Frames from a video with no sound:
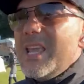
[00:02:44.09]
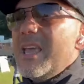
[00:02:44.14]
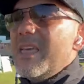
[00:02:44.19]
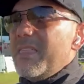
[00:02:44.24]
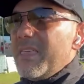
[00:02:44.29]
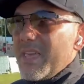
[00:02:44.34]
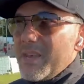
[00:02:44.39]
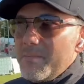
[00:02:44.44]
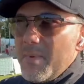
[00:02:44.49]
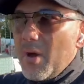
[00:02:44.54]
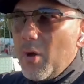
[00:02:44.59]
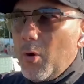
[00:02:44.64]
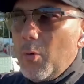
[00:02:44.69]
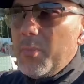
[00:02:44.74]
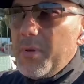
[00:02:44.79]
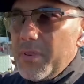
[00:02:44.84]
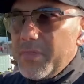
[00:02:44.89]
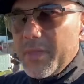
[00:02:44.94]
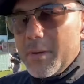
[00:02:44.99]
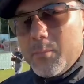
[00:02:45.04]
then
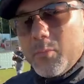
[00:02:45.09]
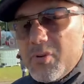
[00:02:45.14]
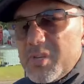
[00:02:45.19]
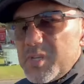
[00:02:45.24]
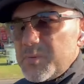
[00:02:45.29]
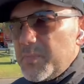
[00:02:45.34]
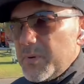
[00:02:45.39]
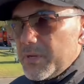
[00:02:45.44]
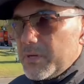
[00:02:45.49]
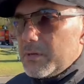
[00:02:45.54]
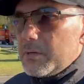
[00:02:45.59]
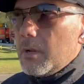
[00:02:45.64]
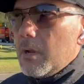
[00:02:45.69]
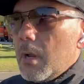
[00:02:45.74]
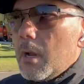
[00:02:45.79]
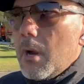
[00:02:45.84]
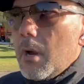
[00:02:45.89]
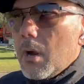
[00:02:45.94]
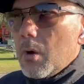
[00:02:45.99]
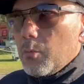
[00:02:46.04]
Melbourne, then Brisbane
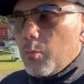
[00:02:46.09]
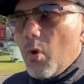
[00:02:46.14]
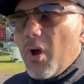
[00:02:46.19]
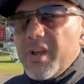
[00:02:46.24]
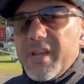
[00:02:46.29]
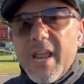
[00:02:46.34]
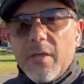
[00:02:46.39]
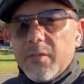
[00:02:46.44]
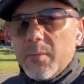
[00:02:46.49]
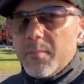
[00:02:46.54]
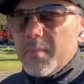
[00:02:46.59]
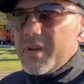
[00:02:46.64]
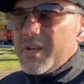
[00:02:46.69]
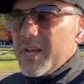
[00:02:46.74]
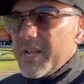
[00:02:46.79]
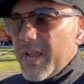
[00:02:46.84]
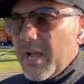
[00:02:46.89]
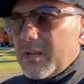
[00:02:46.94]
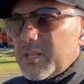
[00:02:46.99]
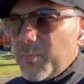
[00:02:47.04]
Right now, the median
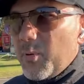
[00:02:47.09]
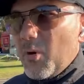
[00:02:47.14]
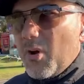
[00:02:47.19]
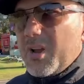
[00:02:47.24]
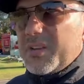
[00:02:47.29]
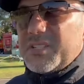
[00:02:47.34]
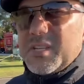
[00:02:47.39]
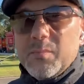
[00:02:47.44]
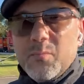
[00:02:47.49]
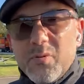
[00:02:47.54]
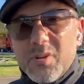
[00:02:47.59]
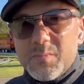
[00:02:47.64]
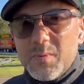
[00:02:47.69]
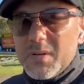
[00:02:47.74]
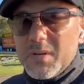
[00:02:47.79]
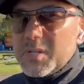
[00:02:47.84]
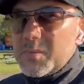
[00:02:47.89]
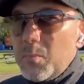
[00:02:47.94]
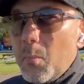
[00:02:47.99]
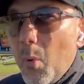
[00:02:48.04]
house price in Brisbane
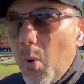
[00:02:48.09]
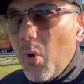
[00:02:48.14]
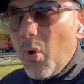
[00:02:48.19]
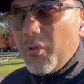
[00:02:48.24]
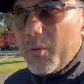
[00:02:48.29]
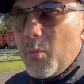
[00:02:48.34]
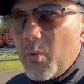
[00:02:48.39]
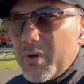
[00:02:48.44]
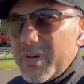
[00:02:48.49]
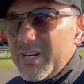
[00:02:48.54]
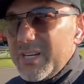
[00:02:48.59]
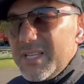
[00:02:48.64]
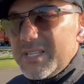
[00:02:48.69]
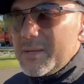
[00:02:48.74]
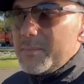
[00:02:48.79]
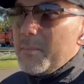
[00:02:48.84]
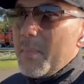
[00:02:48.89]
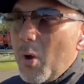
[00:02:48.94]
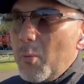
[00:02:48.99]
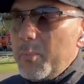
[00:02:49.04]
is more than what it is
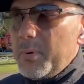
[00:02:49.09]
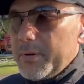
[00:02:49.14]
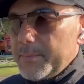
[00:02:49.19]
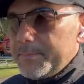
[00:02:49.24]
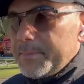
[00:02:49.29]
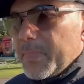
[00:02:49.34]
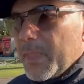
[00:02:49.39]
in Melbourne.